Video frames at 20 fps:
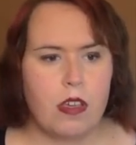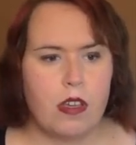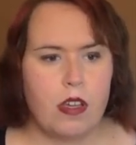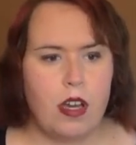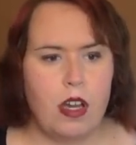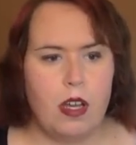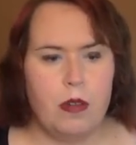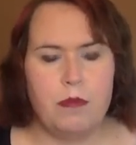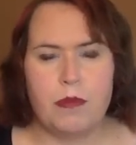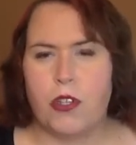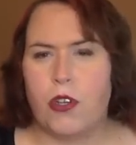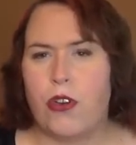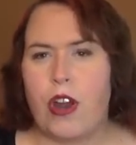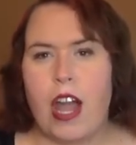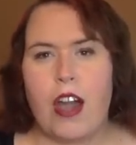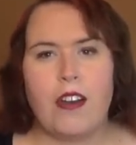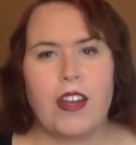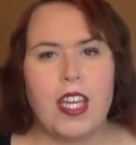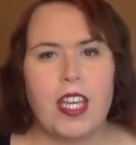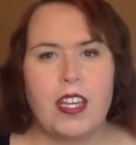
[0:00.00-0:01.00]
um,
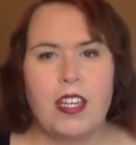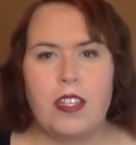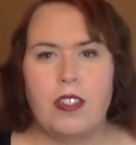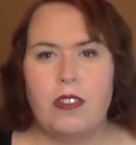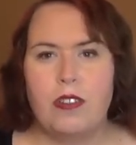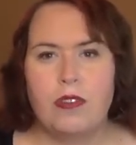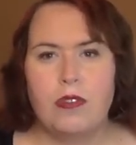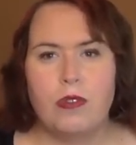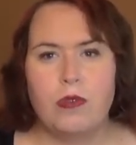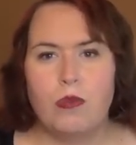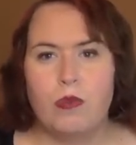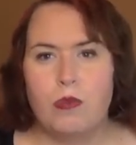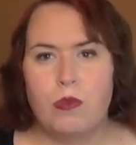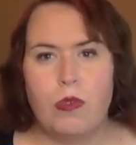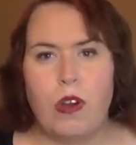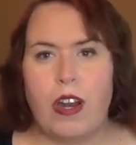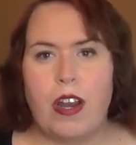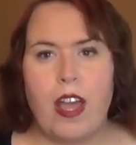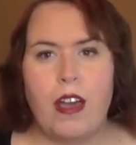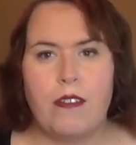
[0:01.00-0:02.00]
crowded,
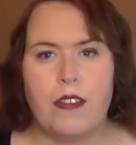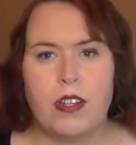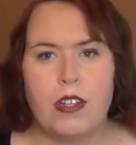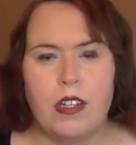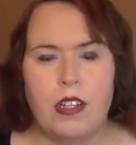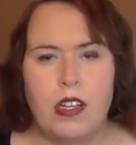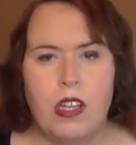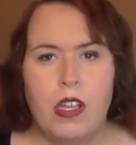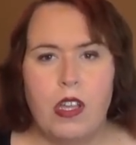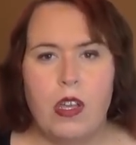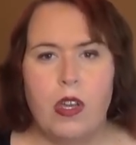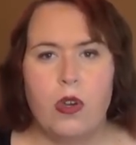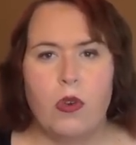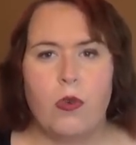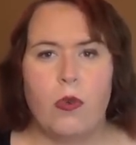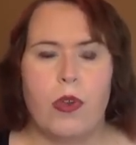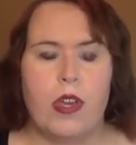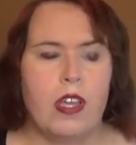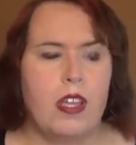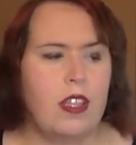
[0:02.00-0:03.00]
whatever,
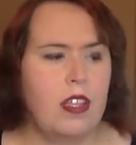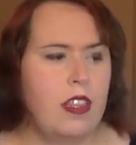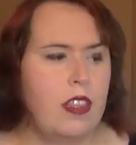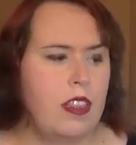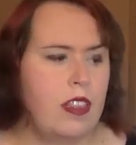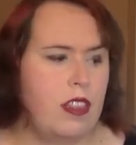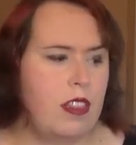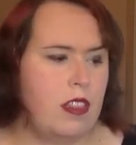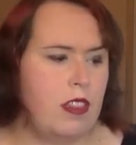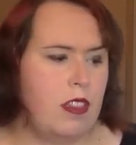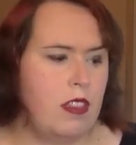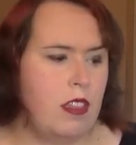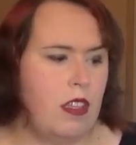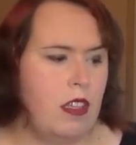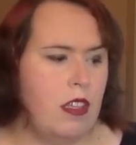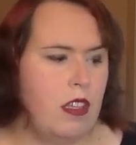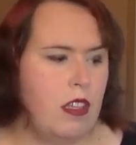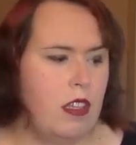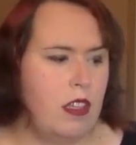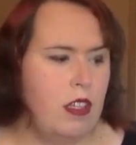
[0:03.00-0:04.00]
with,
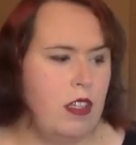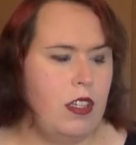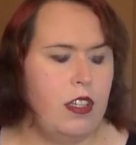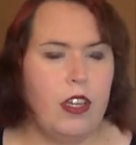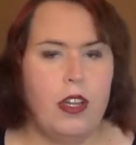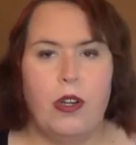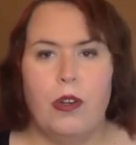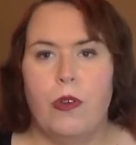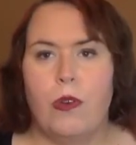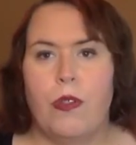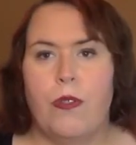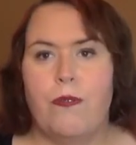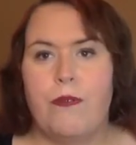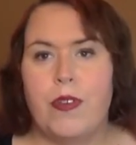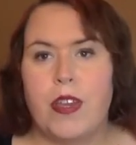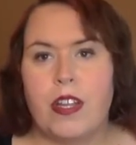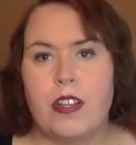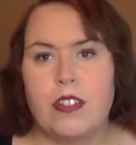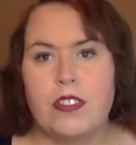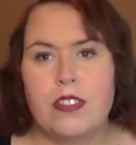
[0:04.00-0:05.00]
you know,
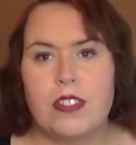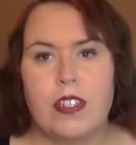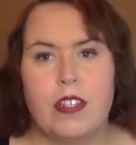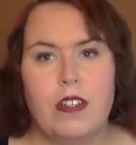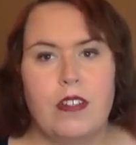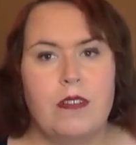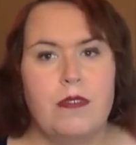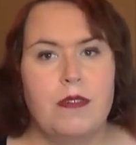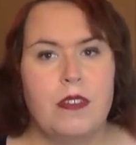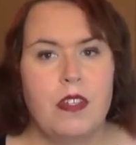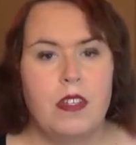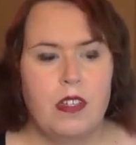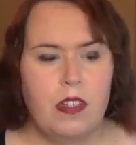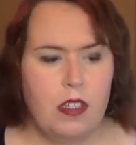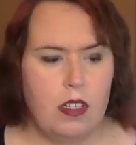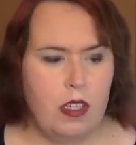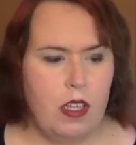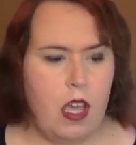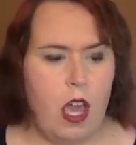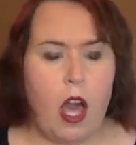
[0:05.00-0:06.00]
fears of
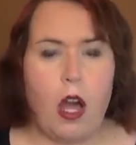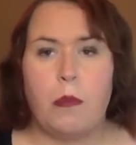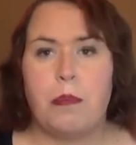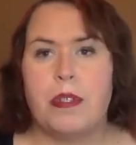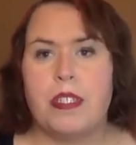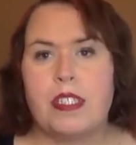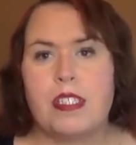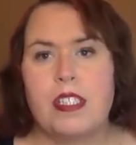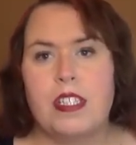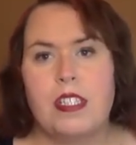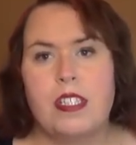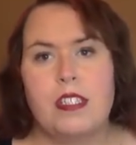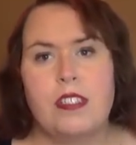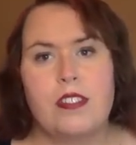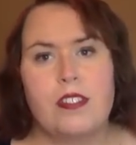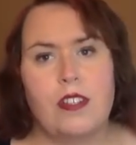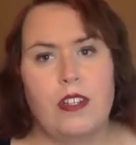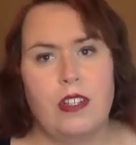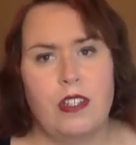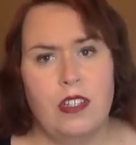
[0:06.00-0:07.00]

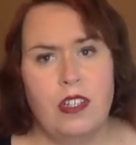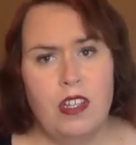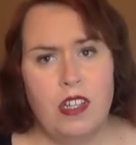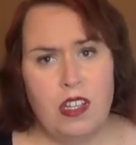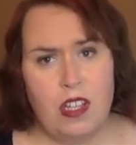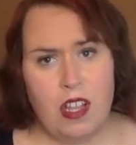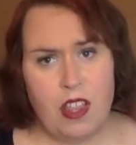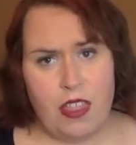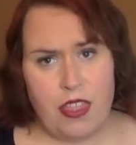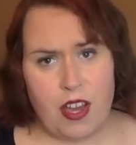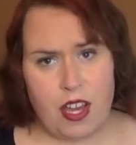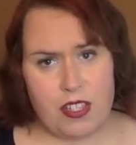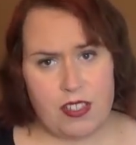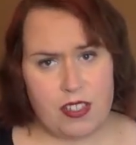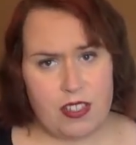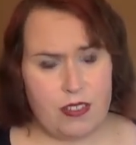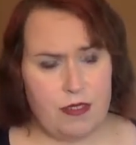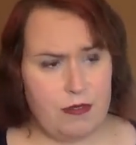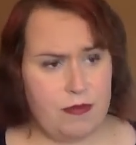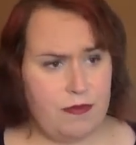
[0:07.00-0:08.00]
helplessness or thoughts
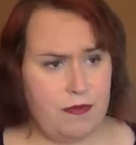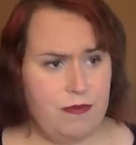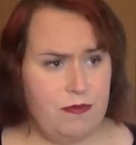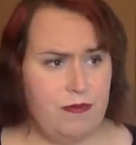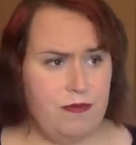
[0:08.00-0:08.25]
of